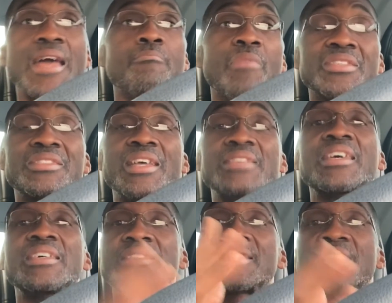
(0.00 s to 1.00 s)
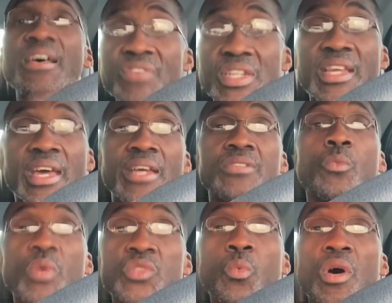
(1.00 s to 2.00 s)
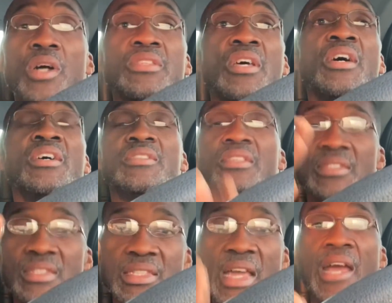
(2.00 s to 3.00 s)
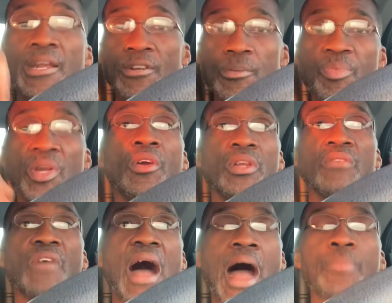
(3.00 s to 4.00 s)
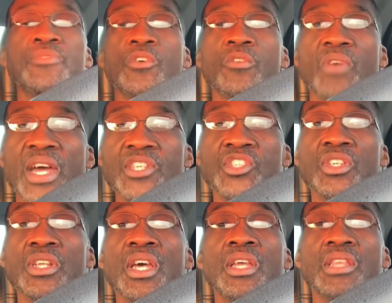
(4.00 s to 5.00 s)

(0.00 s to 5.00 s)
much less 7 days, which was the standard period of observation